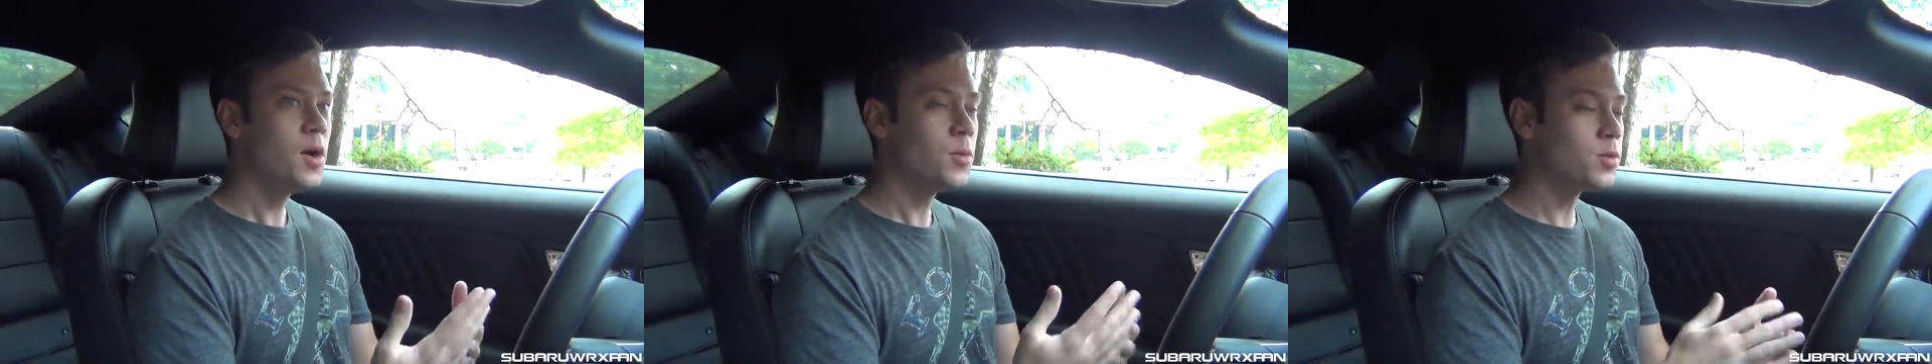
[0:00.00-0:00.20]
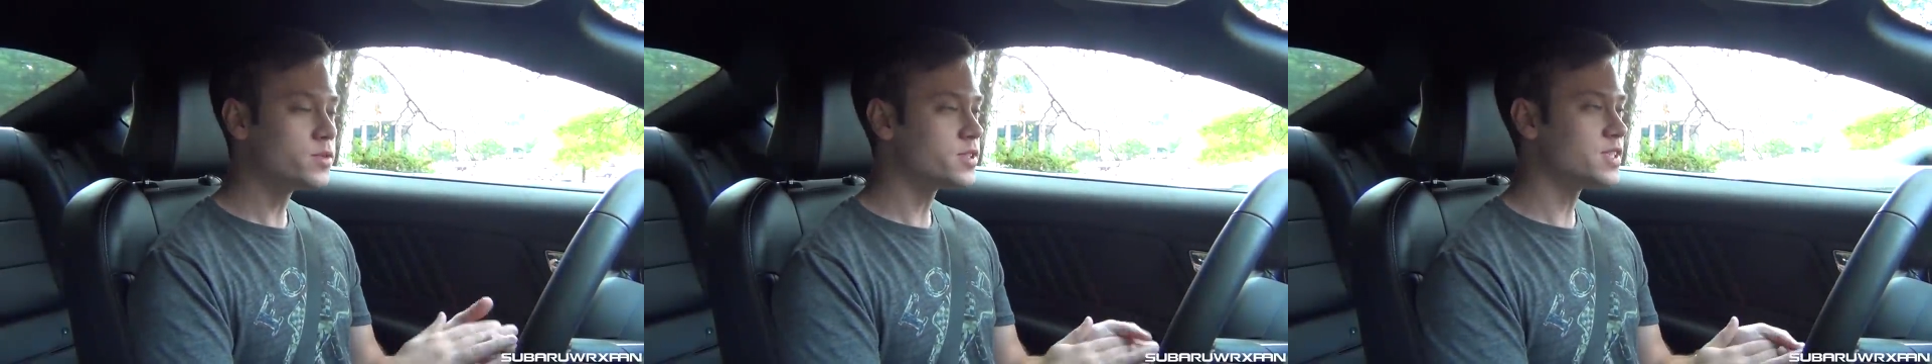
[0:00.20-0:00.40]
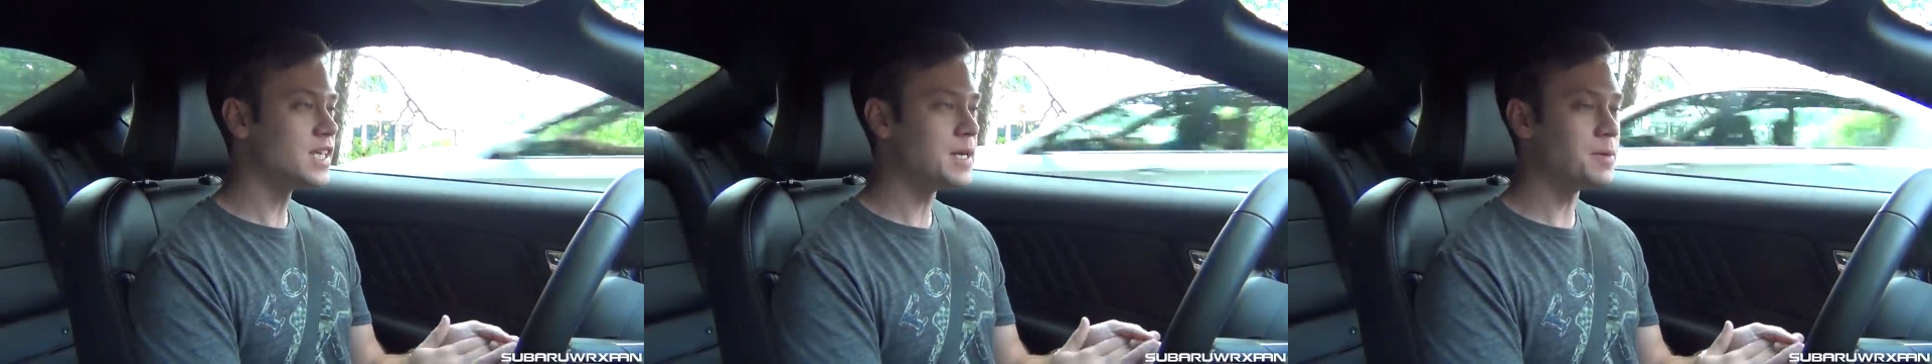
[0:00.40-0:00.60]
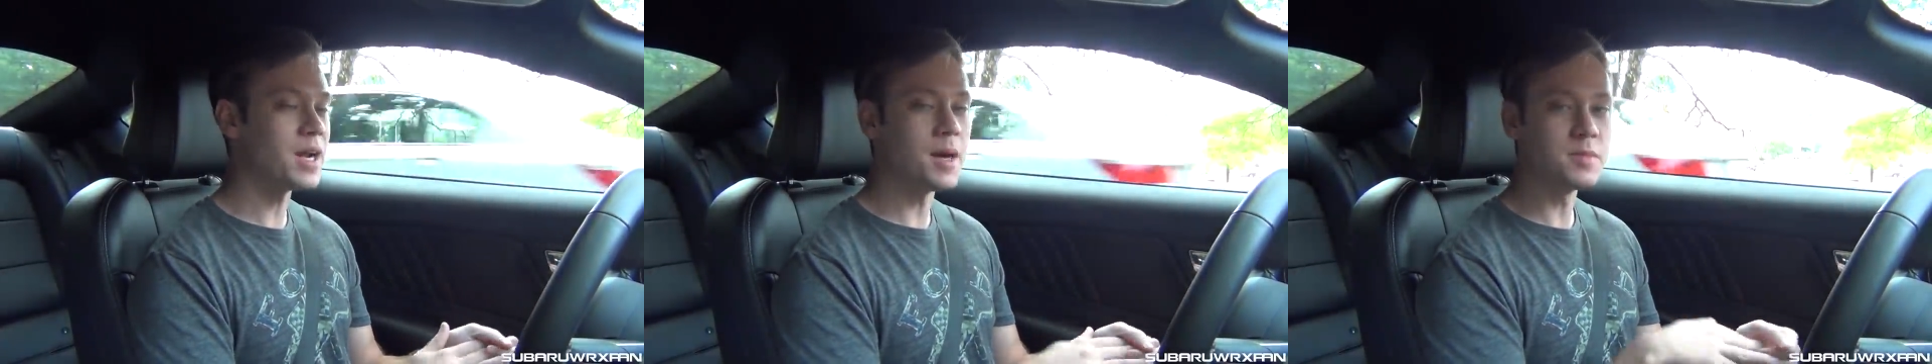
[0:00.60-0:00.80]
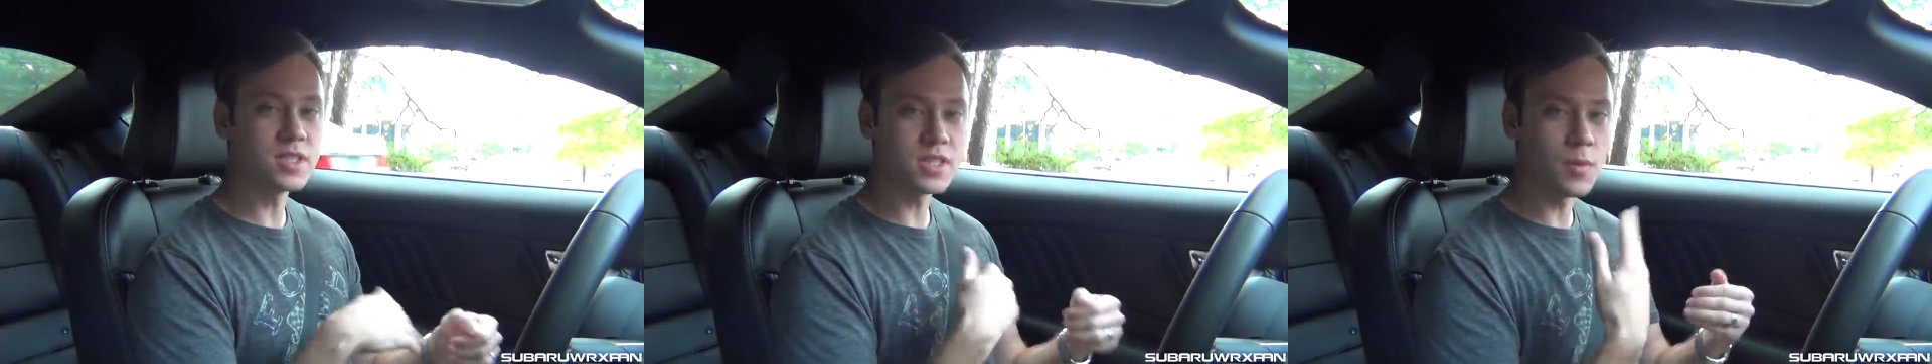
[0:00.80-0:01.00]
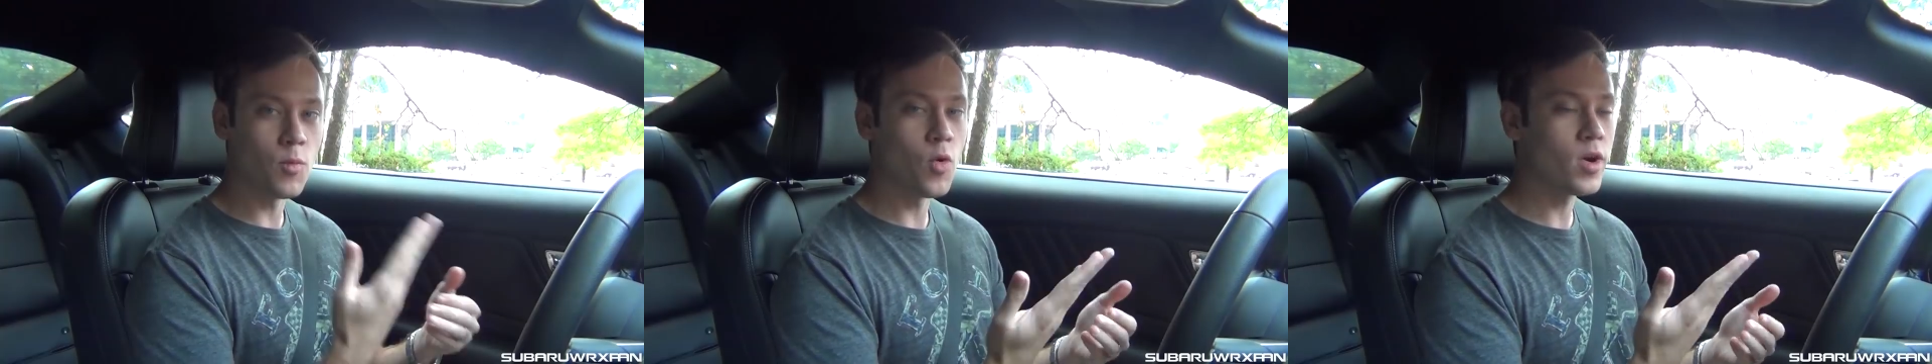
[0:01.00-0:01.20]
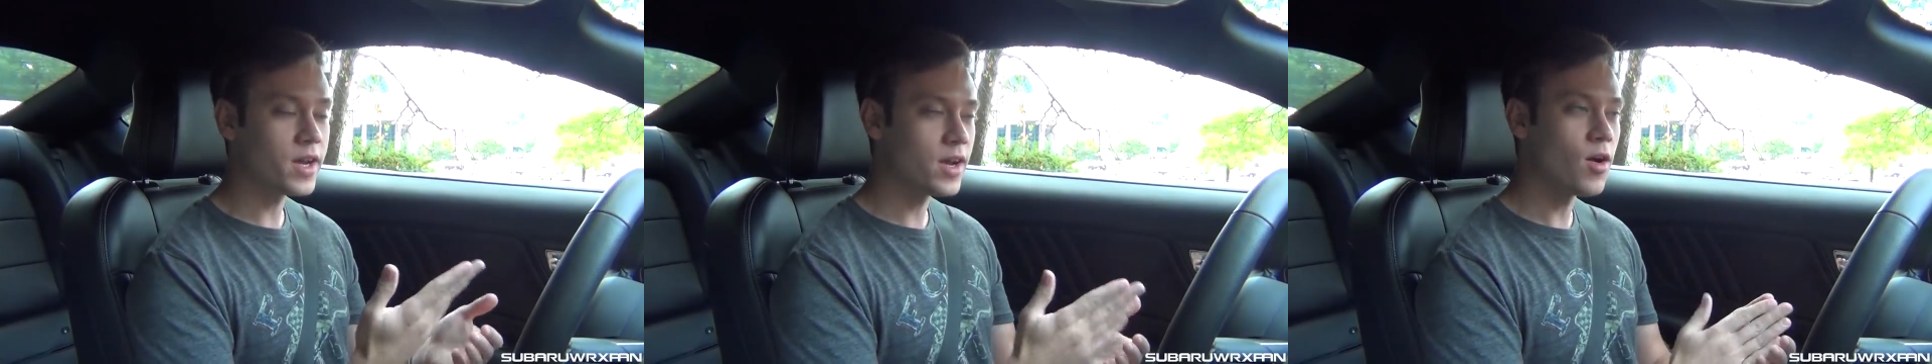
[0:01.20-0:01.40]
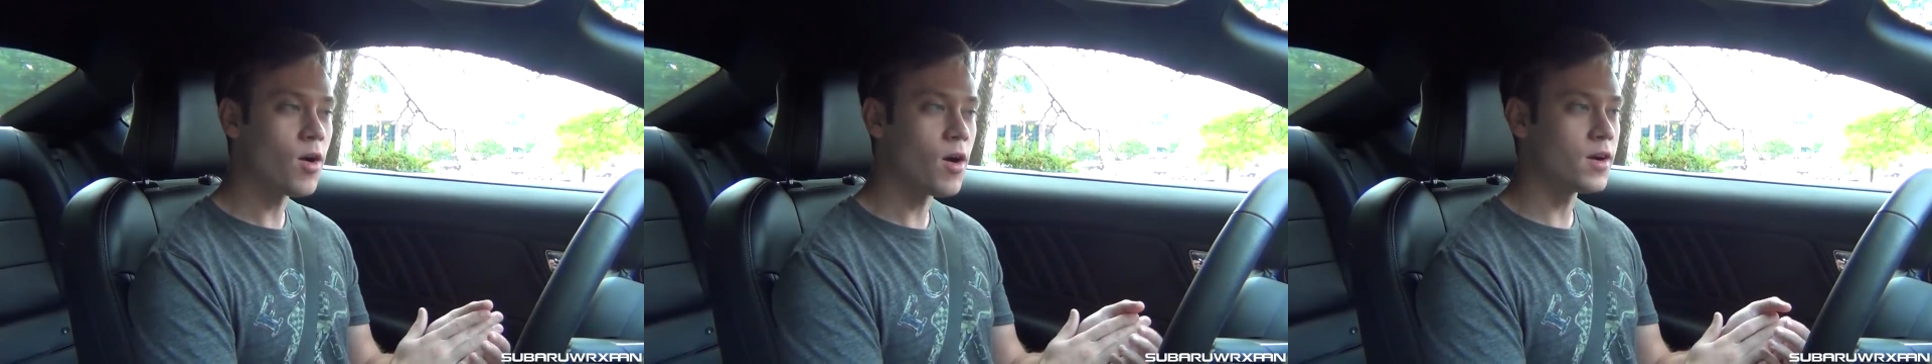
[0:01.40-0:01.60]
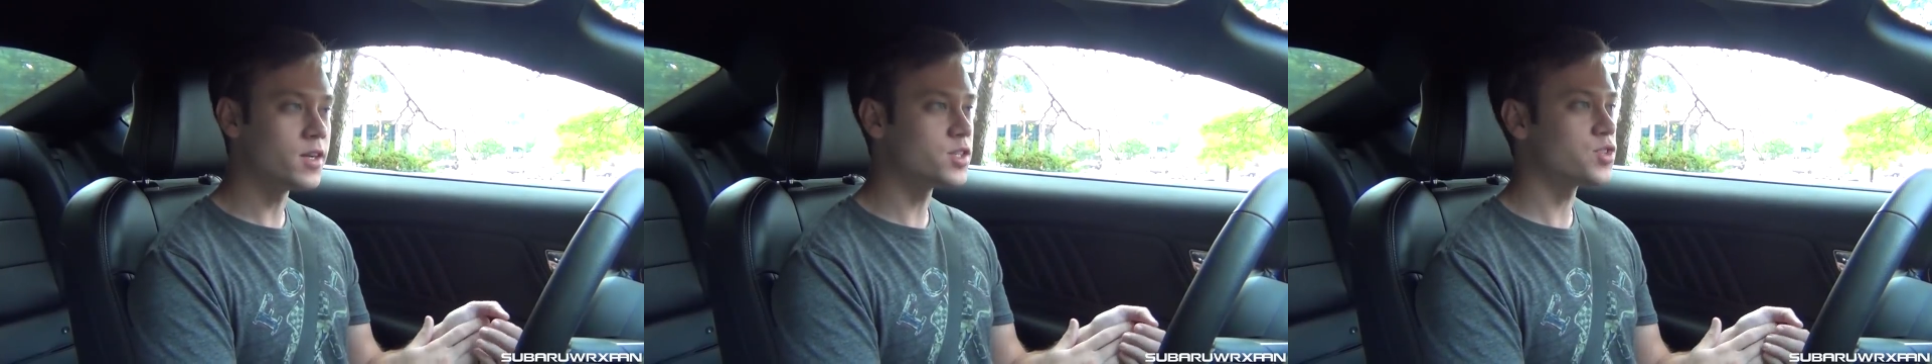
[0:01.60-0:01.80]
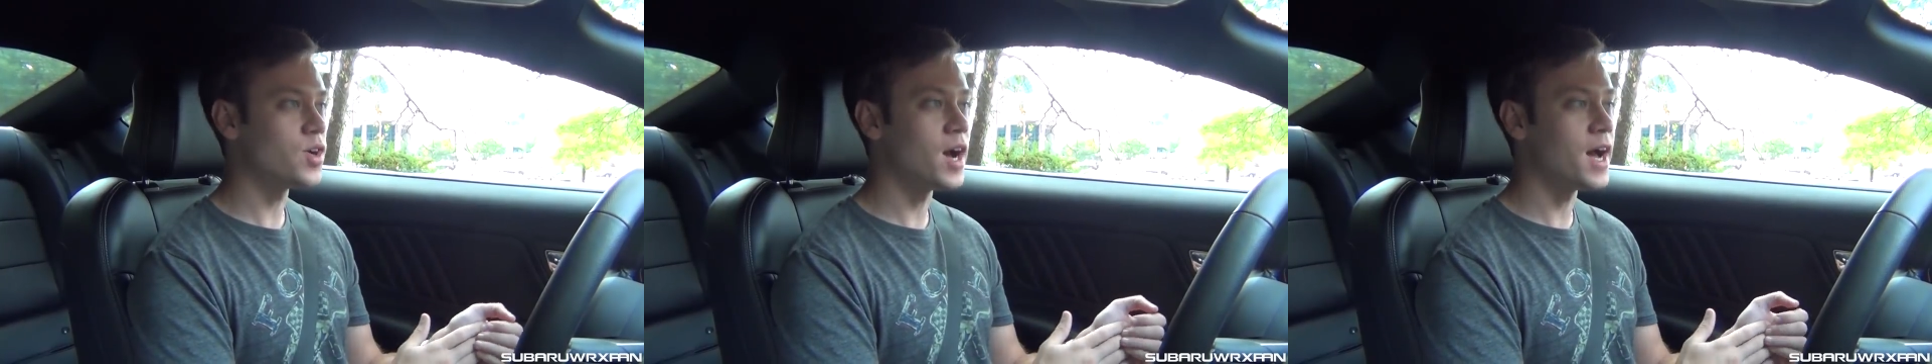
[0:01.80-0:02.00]
we'll see. But I'm just, I'm working hard
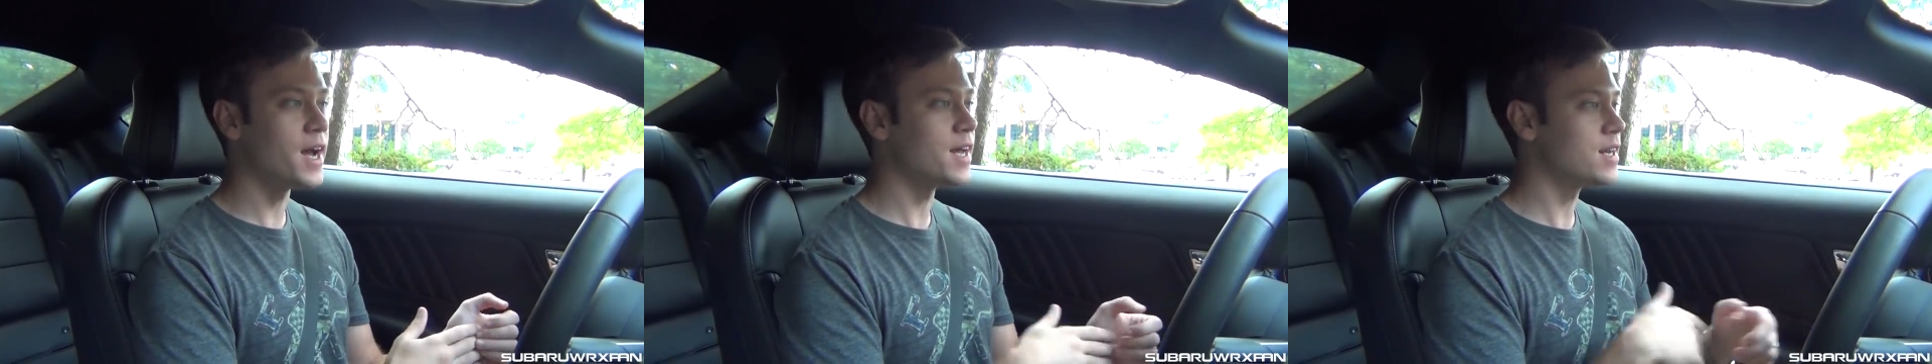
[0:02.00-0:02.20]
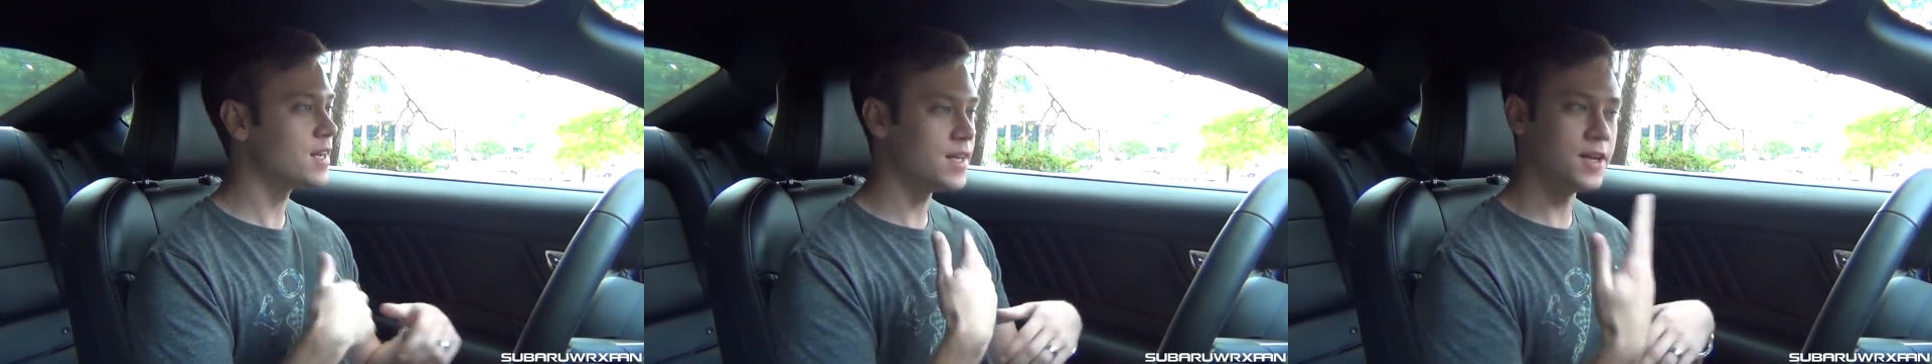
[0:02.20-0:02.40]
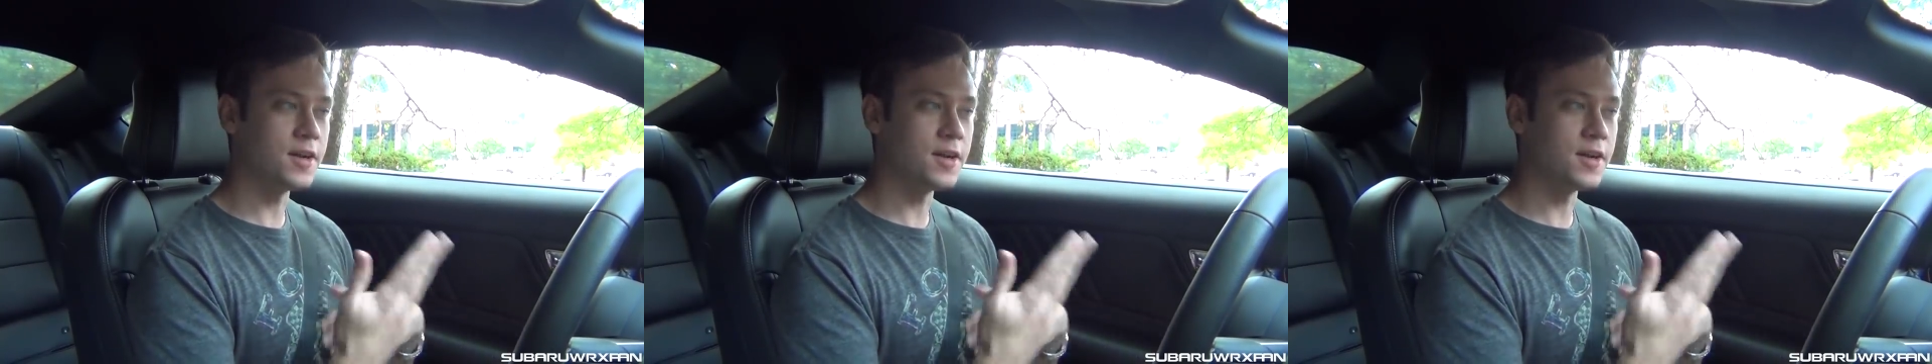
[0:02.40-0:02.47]
to try and,